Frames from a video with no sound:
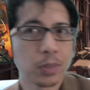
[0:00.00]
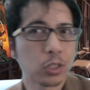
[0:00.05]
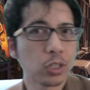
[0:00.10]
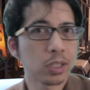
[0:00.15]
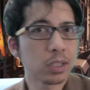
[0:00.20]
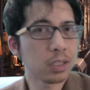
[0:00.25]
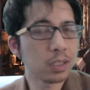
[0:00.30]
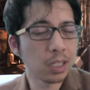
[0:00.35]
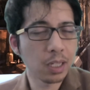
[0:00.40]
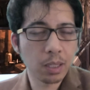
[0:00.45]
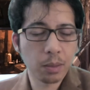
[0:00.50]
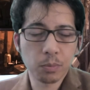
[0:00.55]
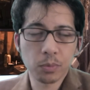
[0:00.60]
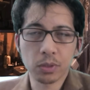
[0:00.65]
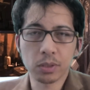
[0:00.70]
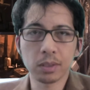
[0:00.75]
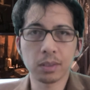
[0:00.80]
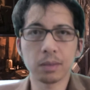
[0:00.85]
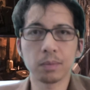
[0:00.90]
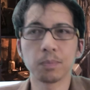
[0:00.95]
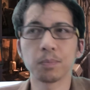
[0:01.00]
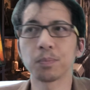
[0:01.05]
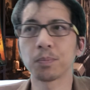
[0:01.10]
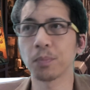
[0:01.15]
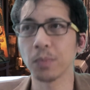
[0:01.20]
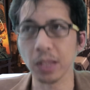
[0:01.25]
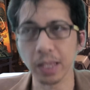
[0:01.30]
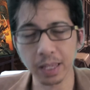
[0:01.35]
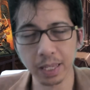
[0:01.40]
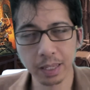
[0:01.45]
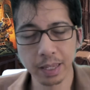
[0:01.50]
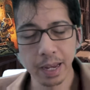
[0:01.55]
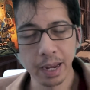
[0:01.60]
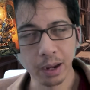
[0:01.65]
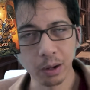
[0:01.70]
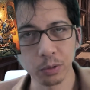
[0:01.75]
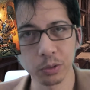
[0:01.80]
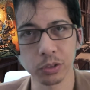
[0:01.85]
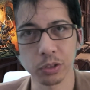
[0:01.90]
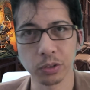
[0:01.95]
seems
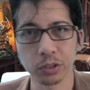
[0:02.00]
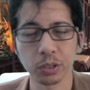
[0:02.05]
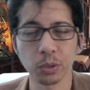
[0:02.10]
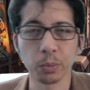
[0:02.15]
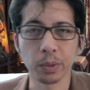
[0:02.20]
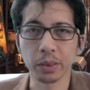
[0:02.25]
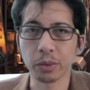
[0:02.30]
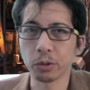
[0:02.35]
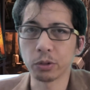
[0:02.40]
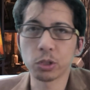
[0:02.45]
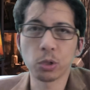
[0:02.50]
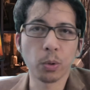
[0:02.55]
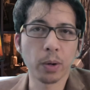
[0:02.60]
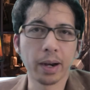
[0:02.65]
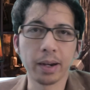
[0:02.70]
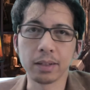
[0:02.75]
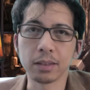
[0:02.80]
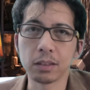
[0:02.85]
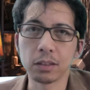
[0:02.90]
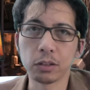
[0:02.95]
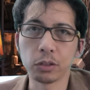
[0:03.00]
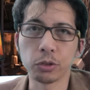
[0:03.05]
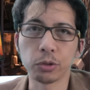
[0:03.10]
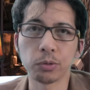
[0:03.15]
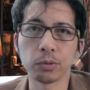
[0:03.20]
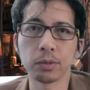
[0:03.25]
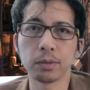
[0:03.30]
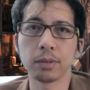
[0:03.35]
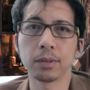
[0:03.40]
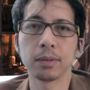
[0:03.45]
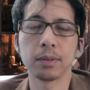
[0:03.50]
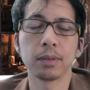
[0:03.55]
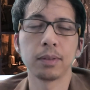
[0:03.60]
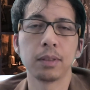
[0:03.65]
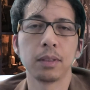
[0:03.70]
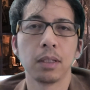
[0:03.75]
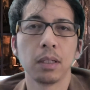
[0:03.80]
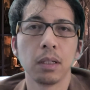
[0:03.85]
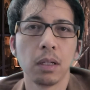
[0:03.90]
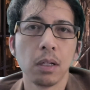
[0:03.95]
counter to what they're trying to do.
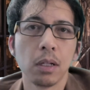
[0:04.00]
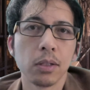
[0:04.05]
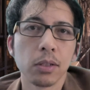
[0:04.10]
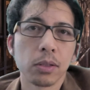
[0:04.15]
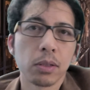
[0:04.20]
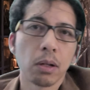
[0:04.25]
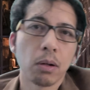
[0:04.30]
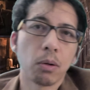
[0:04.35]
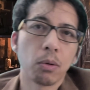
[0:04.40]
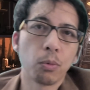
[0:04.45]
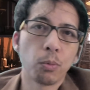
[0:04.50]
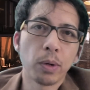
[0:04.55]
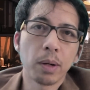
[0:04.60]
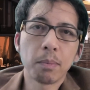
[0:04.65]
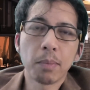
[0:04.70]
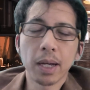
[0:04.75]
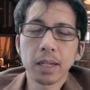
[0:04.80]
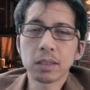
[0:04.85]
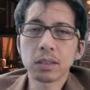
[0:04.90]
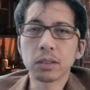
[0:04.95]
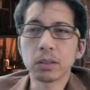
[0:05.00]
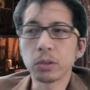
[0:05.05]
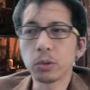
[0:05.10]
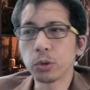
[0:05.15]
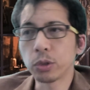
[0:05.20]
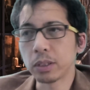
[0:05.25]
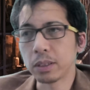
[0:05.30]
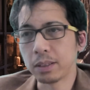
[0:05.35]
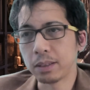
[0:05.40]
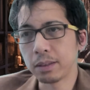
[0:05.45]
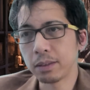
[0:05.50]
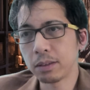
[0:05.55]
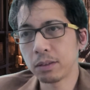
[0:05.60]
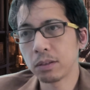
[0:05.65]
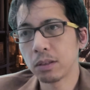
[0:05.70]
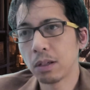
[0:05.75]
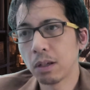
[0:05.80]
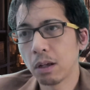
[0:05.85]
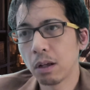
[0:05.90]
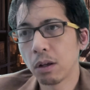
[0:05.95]
So what my solution is,
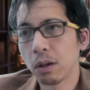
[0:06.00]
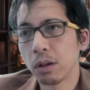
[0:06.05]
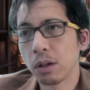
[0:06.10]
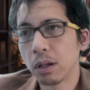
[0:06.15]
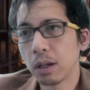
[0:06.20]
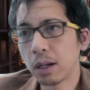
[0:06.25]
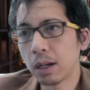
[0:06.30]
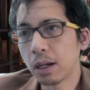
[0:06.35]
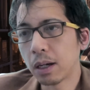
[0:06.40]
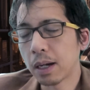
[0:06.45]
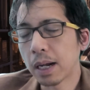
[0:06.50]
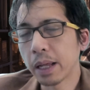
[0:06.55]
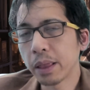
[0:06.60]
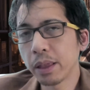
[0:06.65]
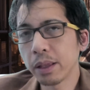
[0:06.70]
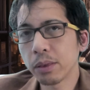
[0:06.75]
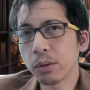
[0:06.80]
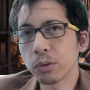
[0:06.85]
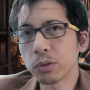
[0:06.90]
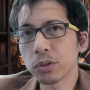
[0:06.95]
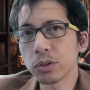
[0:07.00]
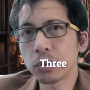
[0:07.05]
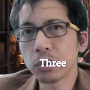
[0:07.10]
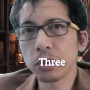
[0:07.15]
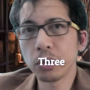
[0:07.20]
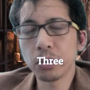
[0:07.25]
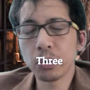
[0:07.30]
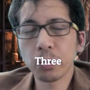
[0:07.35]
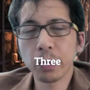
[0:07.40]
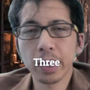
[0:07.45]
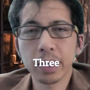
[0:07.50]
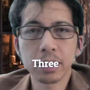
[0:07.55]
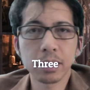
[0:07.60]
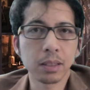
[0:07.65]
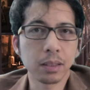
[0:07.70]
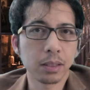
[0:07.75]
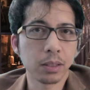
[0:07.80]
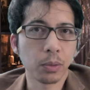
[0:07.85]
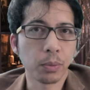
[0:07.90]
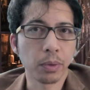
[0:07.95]
I think there's 2 ways to
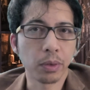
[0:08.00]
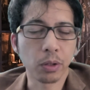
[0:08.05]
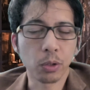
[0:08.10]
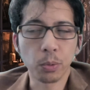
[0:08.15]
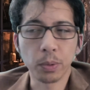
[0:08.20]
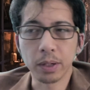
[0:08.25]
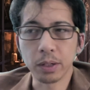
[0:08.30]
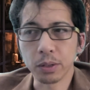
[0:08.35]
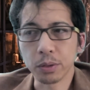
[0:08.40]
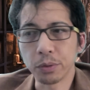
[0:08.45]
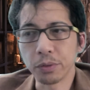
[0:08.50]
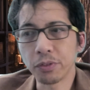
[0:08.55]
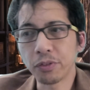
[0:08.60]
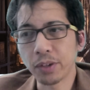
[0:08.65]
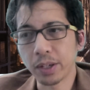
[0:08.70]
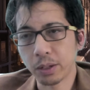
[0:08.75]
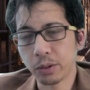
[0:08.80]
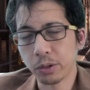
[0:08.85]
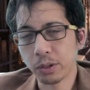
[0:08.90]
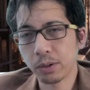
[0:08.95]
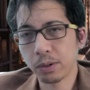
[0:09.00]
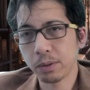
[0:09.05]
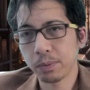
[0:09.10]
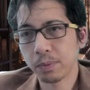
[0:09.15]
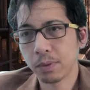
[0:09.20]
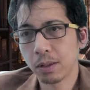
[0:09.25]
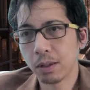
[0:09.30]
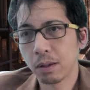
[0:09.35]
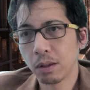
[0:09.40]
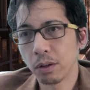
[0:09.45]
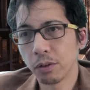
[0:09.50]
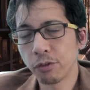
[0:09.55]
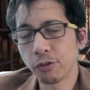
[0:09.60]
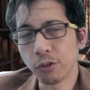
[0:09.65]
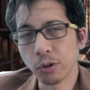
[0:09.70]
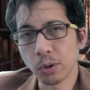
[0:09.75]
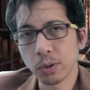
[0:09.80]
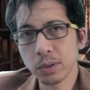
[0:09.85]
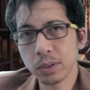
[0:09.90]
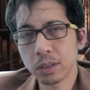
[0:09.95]
deal with a critical failure.
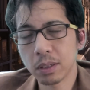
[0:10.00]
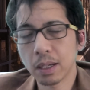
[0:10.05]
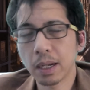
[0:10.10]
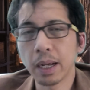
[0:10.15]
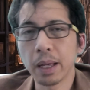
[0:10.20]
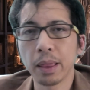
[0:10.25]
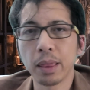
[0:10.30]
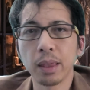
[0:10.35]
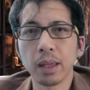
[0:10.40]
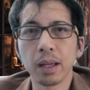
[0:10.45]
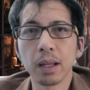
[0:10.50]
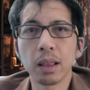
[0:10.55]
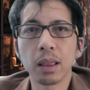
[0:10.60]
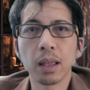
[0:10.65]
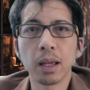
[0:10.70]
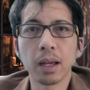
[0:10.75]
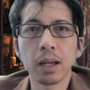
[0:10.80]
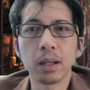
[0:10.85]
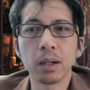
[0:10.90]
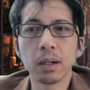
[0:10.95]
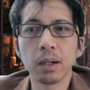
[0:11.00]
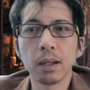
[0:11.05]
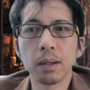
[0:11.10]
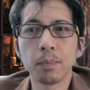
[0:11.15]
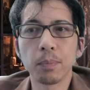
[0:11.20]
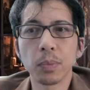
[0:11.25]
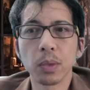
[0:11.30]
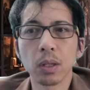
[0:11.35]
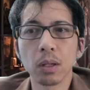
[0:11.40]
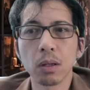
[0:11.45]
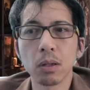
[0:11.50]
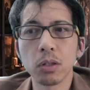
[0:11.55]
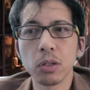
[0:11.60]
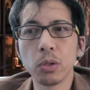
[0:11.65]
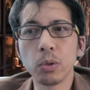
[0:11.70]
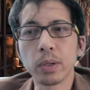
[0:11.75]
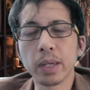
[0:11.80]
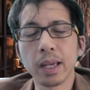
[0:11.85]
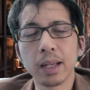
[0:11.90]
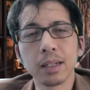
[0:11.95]
First, I think that
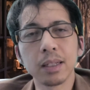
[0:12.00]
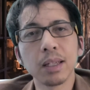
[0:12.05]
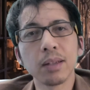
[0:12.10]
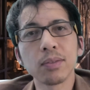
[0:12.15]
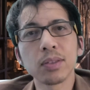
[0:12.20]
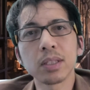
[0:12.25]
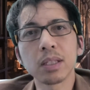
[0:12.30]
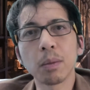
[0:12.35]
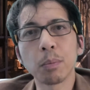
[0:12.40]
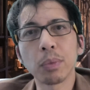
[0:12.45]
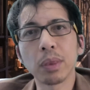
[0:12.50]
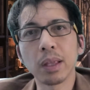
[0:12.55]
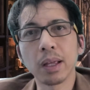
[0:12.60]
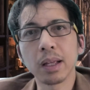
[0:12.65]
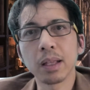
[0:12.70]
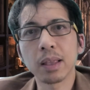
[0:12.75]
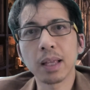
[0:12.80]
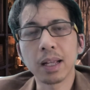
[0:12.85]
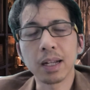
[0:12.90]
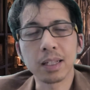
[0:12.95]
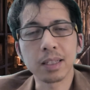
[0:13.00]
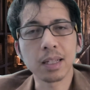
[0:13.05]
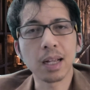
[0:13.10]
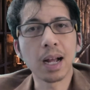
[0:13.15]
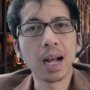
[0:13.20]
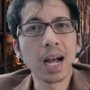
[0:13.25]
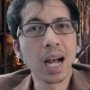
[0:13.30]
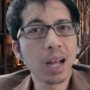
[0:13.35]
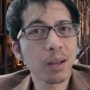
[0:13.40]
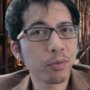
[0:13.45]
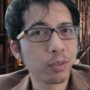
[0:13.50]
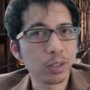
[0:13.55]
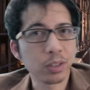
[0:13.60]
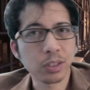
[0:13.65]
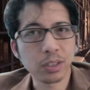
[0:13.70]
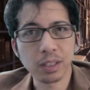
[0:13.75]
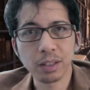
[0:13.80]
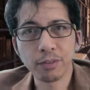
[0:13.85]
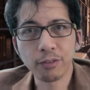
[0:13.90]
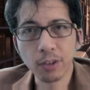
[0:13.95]
you can give something that is
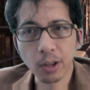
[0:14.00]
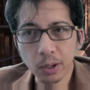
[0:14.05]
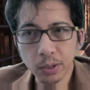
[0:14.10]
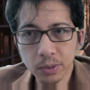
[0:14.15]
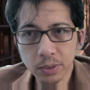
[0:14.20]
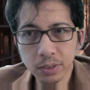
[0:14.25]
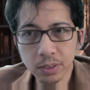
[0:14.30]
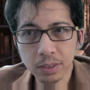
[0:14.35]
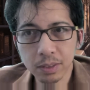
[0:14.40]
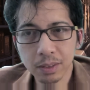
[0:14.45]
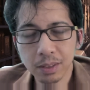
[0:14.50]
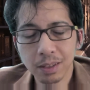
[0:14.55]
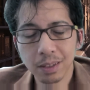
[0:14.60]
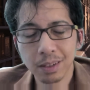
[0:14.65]
obviously false,